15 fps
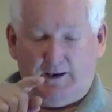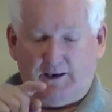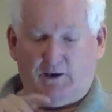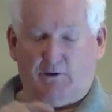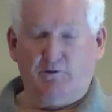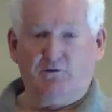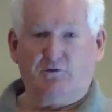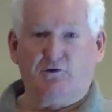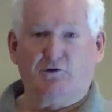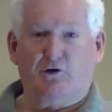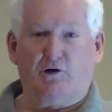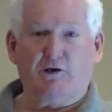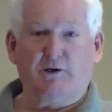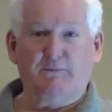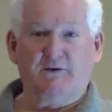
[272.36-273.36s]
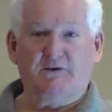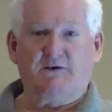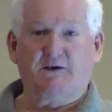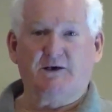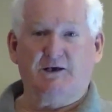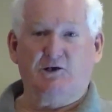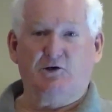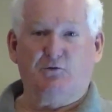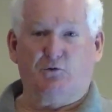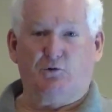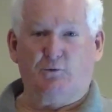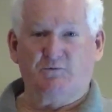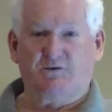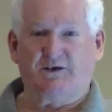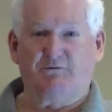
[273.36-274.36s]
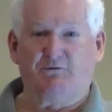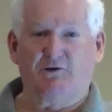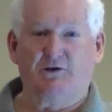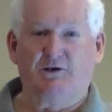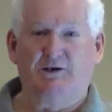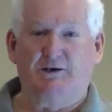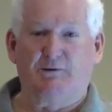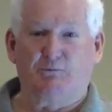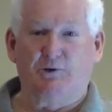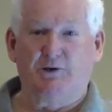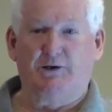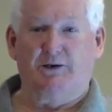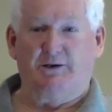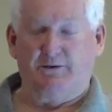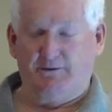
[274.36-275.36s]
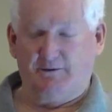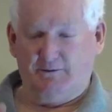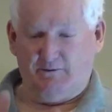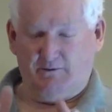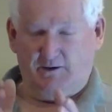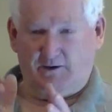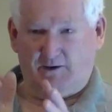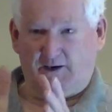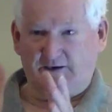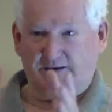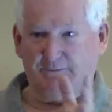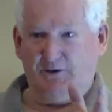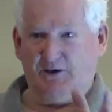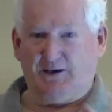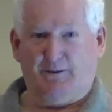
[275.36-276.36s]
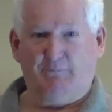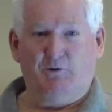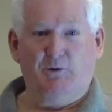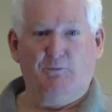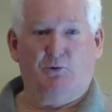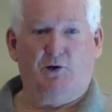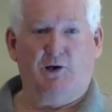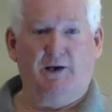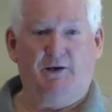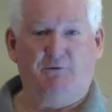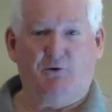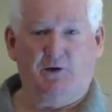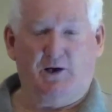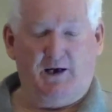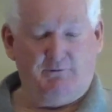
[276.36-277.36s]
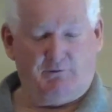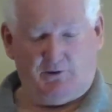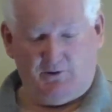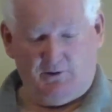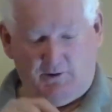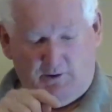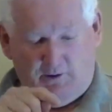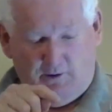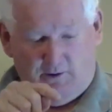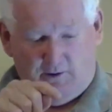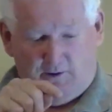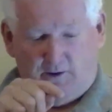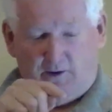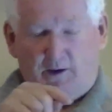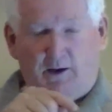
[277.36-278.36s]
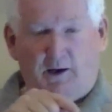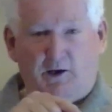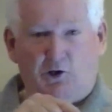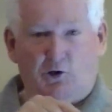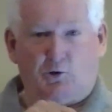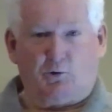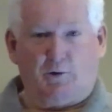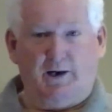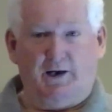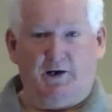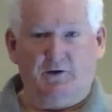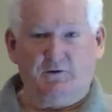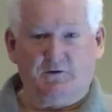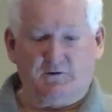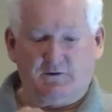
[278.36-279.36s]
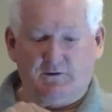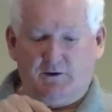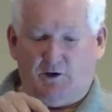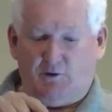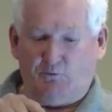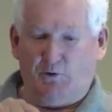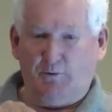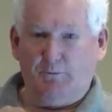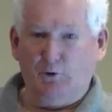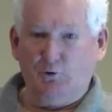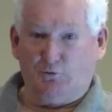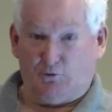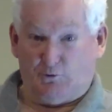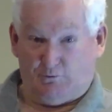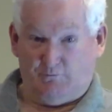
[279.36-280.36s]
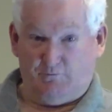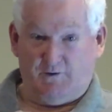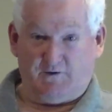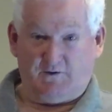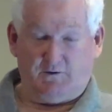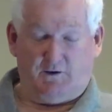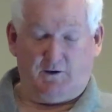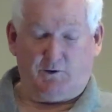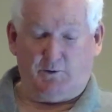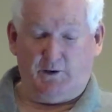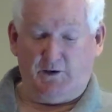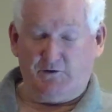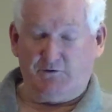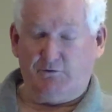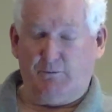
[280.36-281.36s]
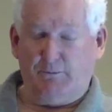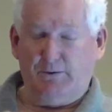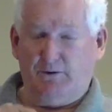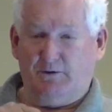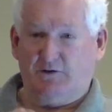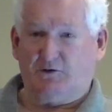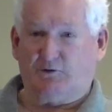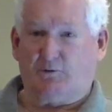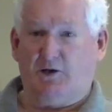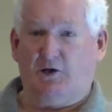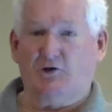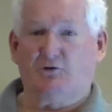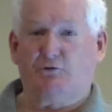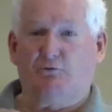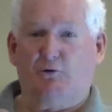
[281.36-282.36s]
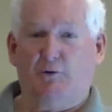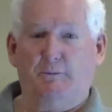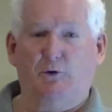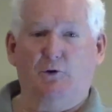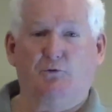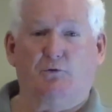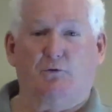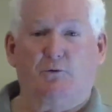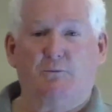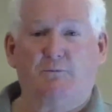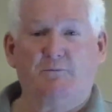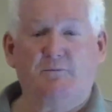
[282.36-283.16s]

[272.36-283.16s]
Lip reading: Go into documents and get your Form 17 and read it. It has to be accompanied by an affidavit. Your grounds of removal, it's not grounds of appeal, it's grounds of removal.